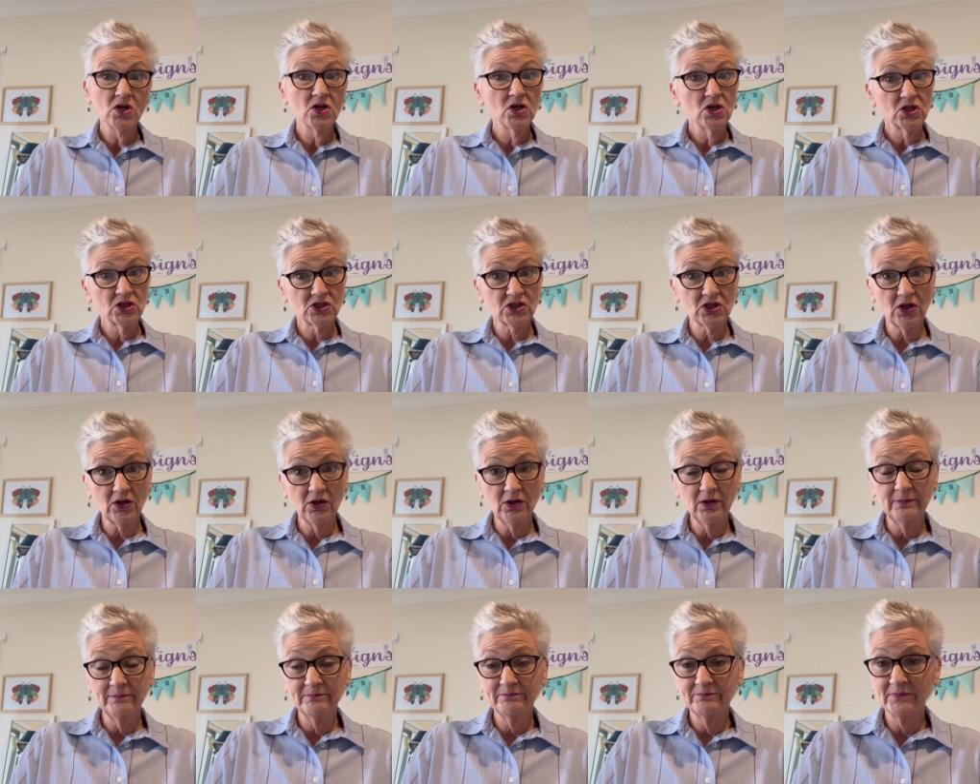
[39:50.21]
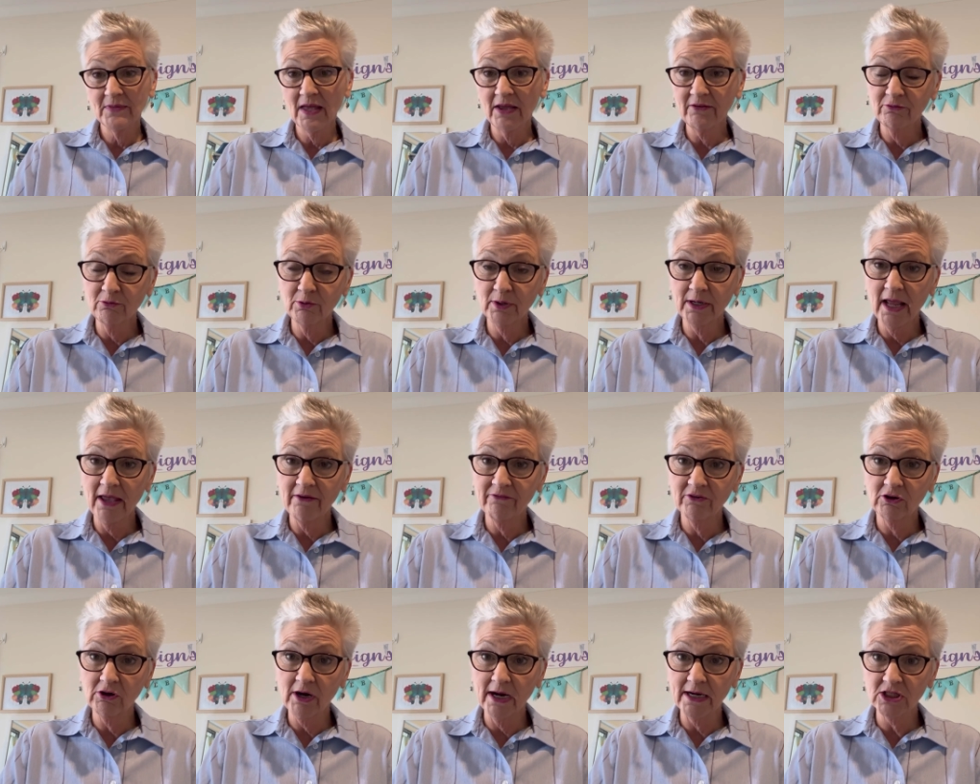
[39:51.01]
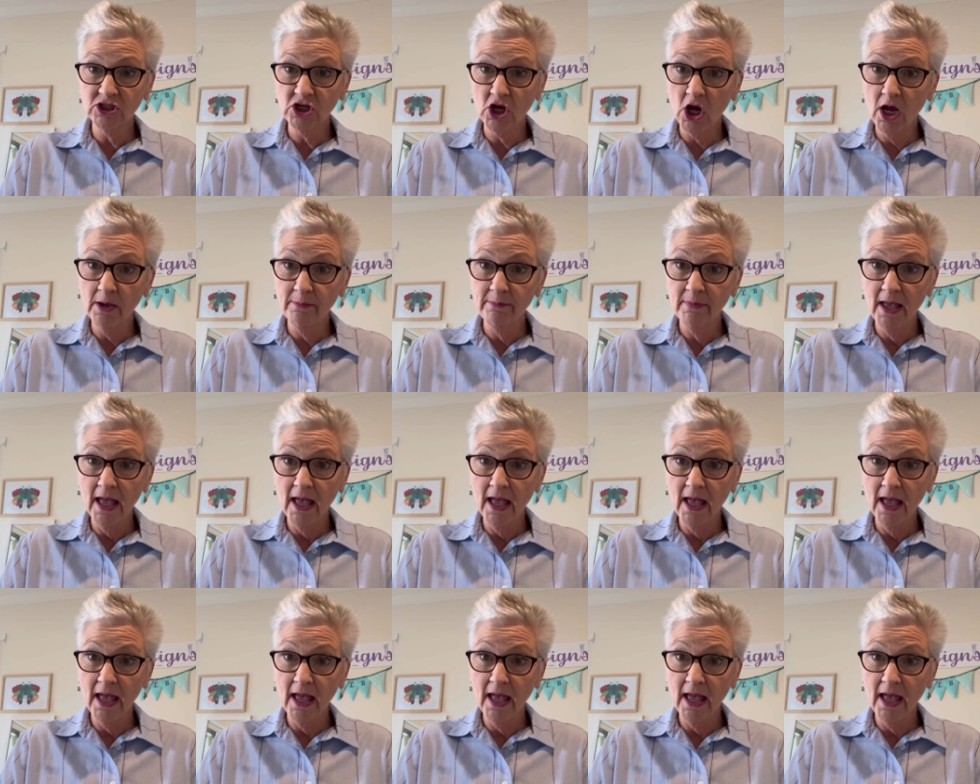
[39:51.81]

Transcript: So everyone have a great time.